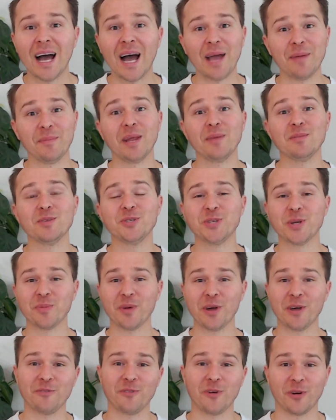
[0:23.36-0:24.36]
my name is
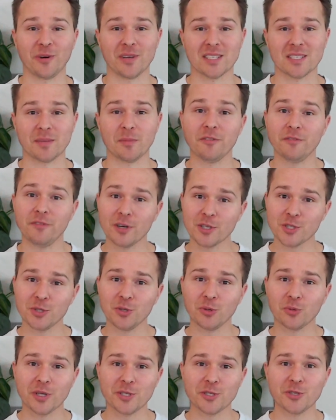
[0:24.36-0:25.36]
Jeremiah Farias. I'm a
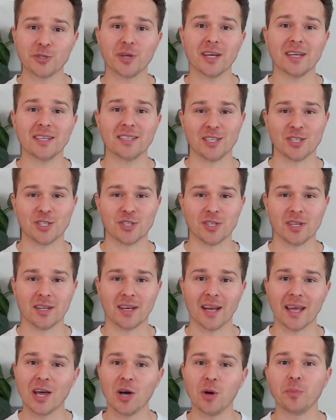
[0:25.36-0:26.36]
functional registered dietitian, and
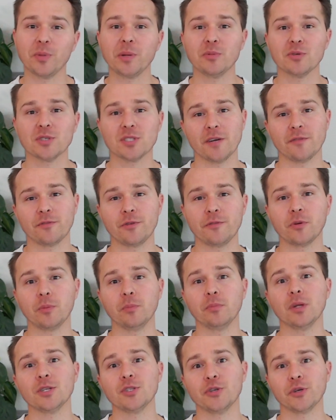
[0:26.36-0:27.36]
I help people suffering from
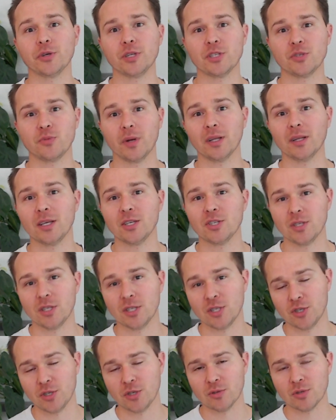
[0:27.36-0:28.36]
blood sugar dysregulation
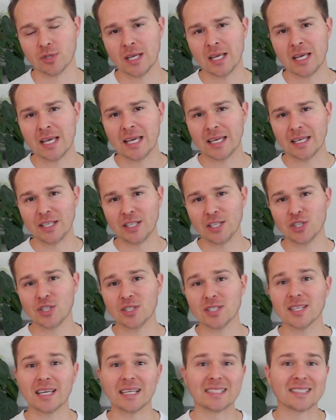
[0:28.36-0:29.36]
issues,
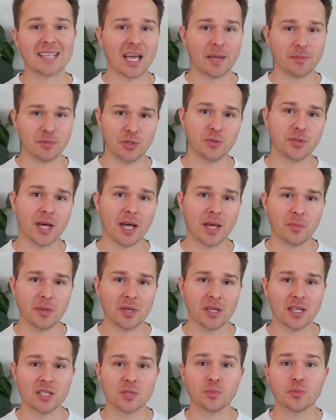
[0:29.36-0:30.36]
conditions like type 2
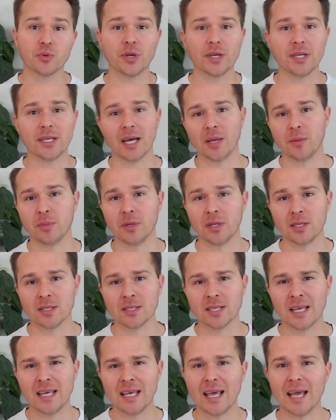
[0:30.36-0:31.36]
diabetes,
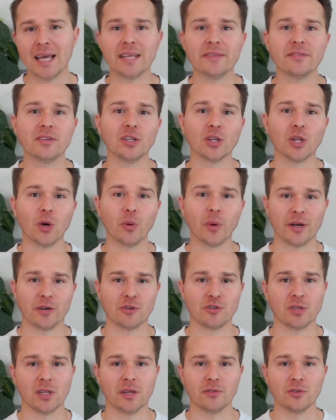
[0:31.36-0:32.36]
pre-diabetes, and even low
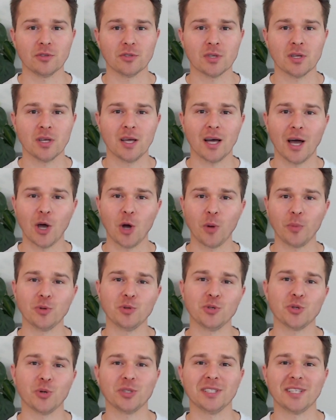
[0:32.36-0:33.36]
energy levels. I hope you
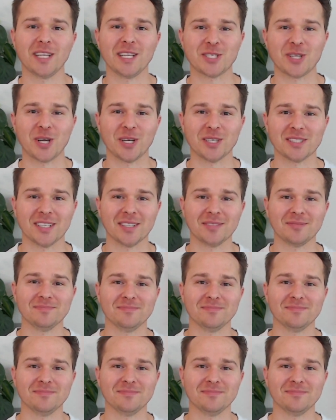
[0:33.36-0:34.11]
enjoy today's content.